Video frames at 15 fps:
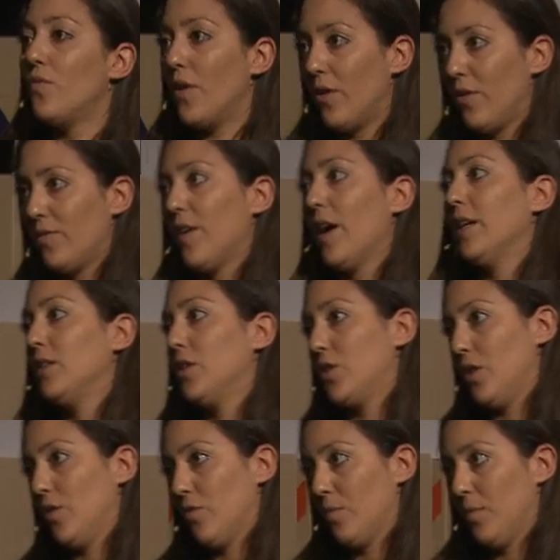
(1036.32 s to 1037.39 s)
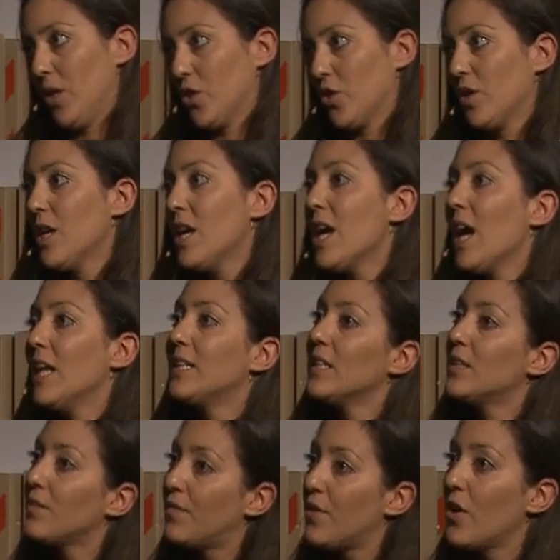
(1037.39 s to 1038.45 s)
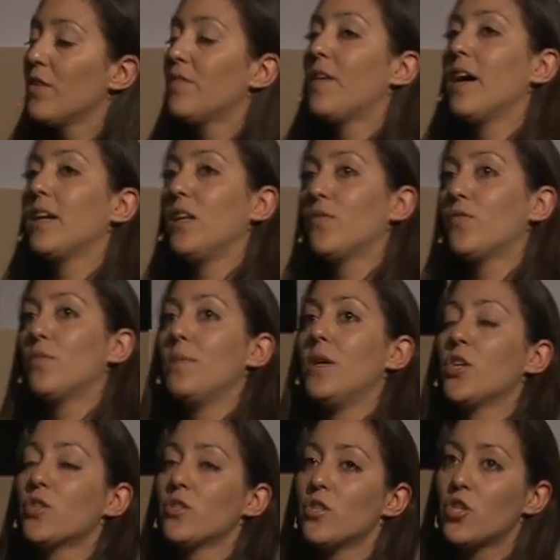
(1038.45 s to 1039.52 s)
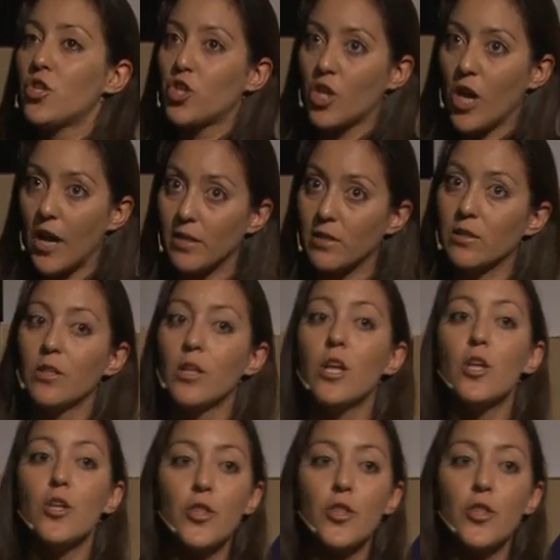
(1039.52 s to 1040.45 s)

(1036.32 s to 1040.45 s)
verifying this information, and then the verified information is channeled